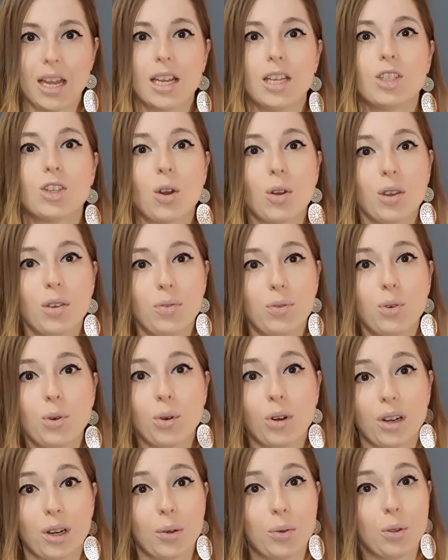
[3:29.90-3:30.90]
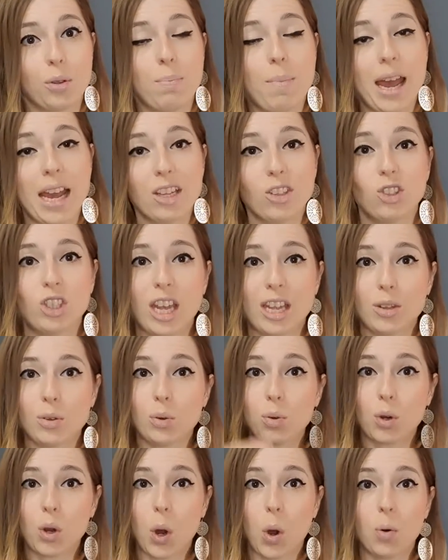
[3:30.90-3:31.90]
So if you are a good match, then
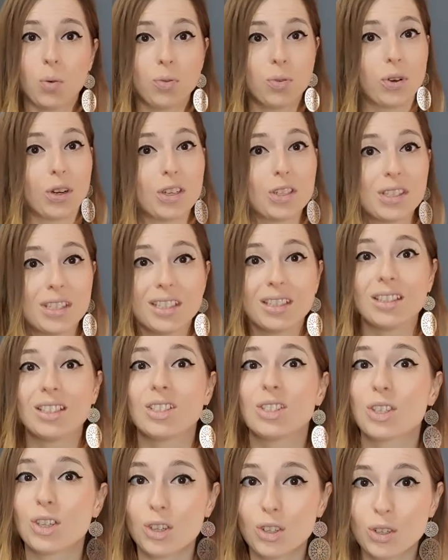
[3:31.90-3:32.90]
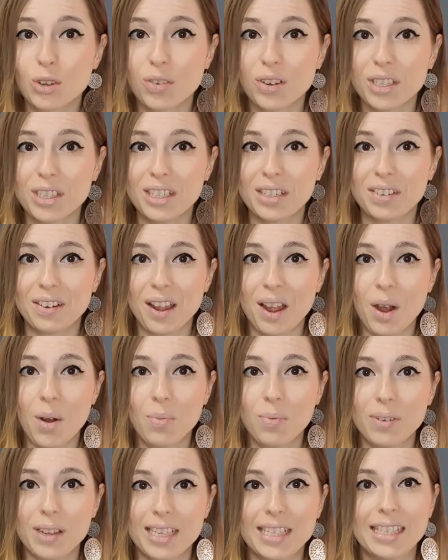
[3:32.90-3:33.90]
you go first in the search criteria,
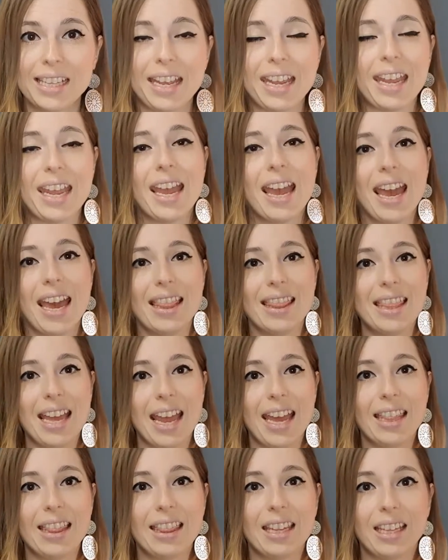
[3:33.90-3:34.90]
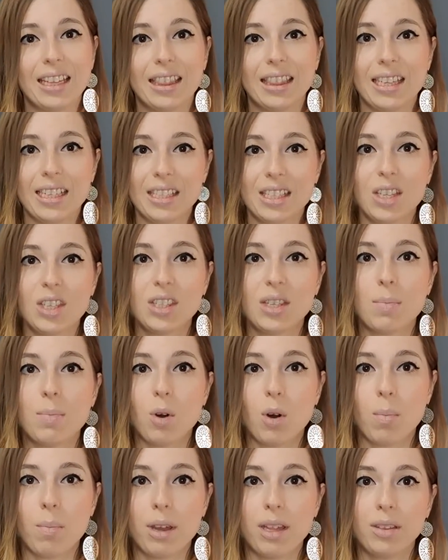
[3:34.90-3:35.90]
obviously. And then this is the
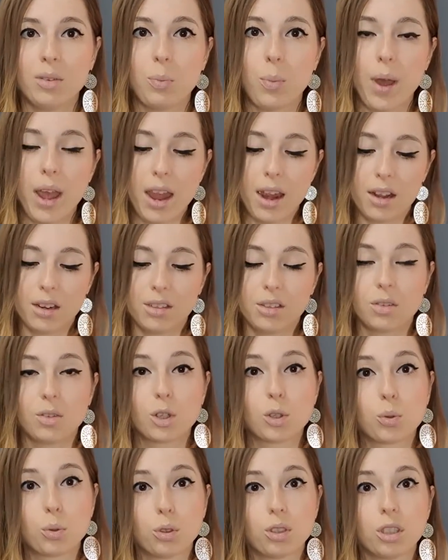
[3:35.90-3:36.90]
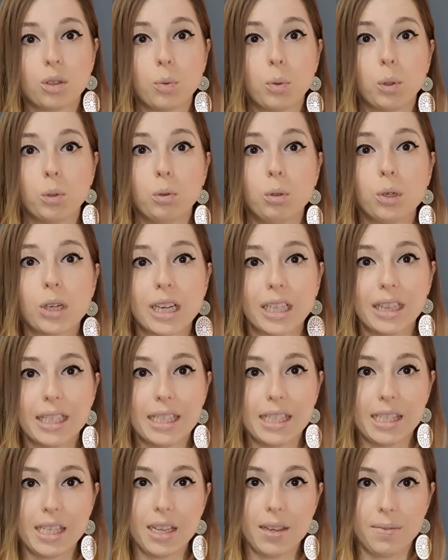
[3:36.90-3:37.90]
moment where the recruiter will look at the
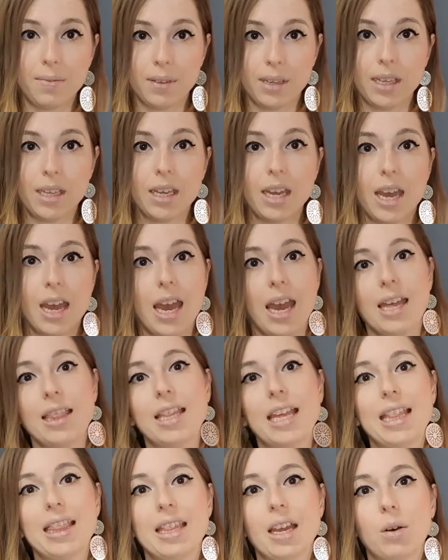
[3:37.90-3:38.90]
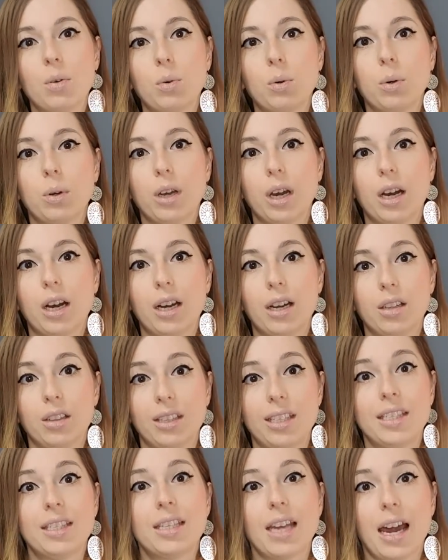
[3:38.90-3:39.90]
CV and then they'll
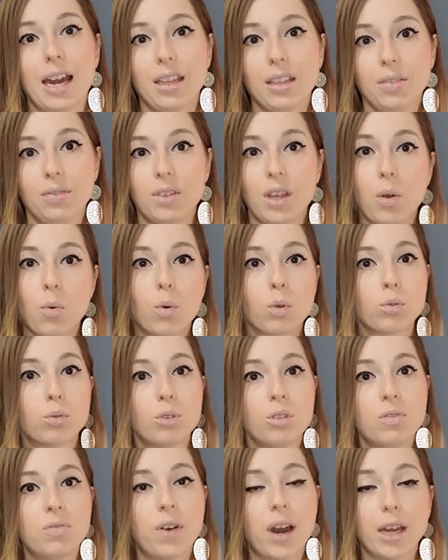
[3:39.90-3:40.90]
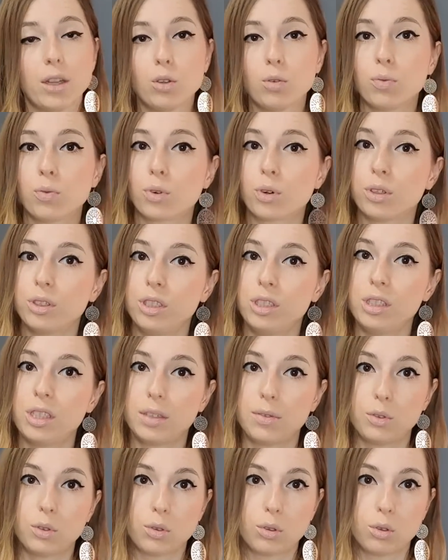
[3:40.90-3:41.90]
decide if they want to invite you for an interview or